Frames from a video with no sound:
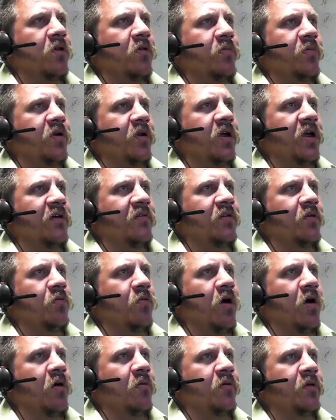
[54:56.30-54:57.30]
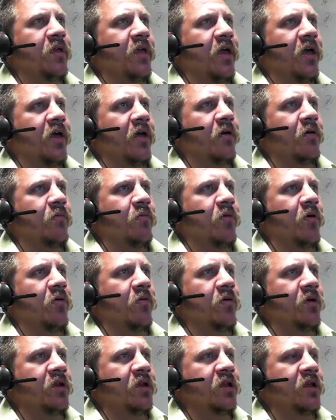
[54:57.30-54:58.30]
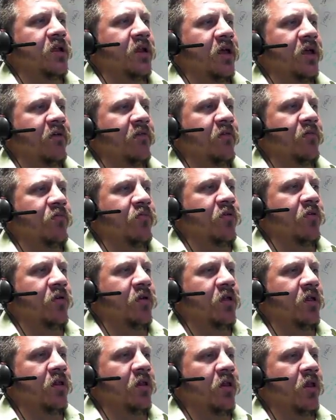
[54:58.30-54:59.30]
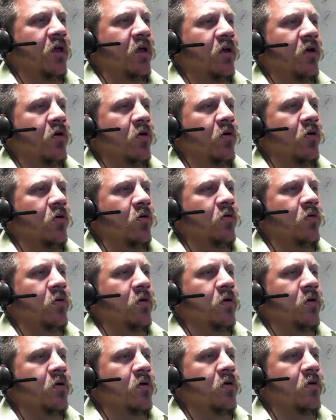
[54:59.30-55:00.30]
don't appear to have any wobble yet, but we did have a pretty low.